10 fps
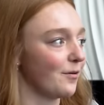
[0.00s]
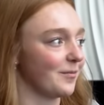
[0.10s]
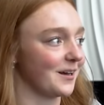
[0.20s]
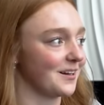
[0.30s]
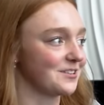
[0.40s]
oh
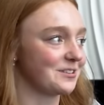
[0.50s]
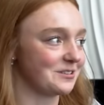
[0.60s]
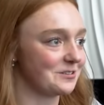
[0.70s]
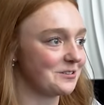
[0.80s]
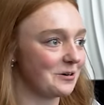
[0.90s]
my gosh,
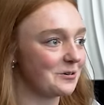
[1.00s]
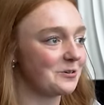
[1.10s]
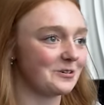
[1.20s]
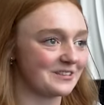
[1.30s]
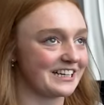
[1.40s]
this is so
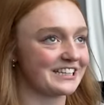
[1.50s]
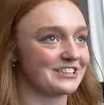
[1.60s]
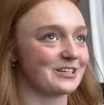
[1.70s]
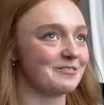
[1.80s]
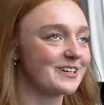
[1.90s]
cool. It's like a
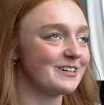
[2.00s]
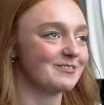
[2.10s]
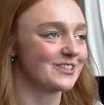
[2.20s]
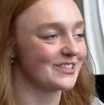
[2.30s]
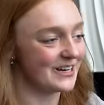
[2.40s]
dream come
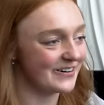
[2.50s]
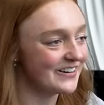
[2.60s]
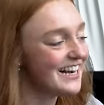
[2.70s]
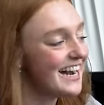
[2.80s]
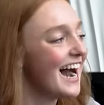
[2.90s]
true.